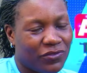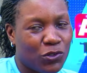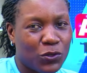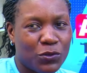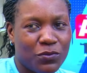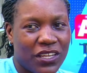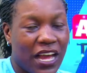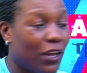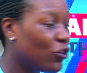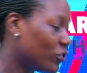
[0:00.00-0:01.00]
taught me
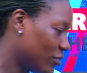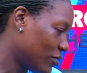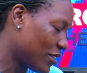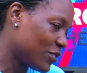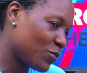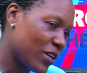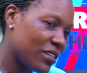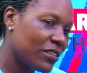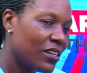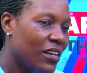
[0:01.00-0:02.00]
a lot as
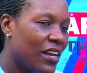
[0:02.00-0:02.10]
well.